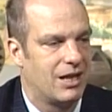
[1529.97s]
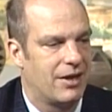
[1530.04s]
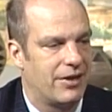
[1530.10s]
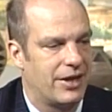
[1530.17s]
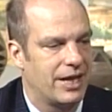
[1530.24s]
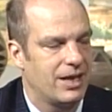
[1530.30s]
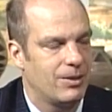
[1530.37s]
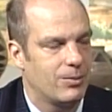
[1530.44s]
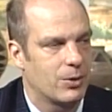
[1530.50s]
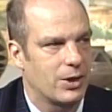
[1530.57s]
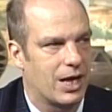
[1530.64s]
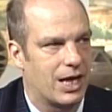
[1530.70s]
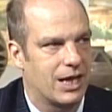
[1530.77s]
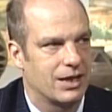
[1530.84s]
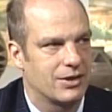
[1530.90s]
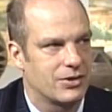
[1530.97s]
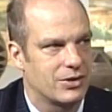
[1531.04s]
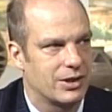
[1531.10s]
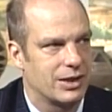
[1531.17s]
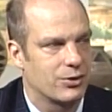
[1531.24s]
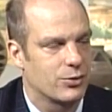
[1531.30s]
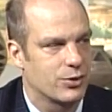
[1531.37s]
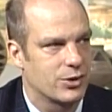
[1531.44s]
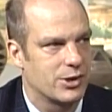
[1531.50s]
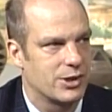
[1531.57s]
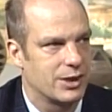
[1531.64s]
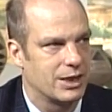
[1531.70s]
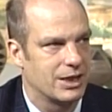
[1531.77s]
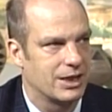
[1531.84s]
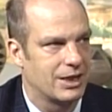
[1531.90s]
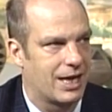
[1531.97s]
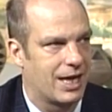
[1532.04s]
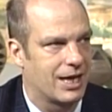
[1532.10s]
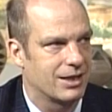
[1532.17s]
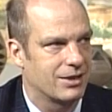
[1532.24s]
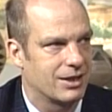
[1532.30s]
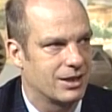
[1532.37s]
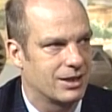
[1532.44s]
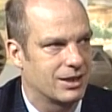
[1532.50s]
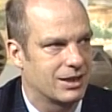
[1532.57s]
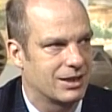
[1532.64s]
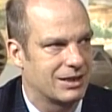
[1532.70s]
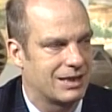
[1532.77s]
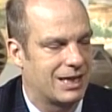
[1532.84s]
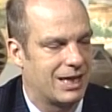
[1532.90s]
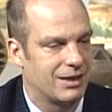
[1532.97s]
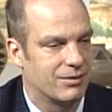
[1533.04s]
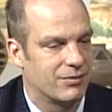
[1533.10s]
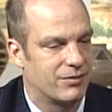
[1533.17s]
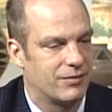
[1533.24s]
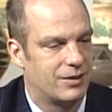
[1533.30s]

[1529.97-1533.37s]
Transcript: They were not as interested in that kind of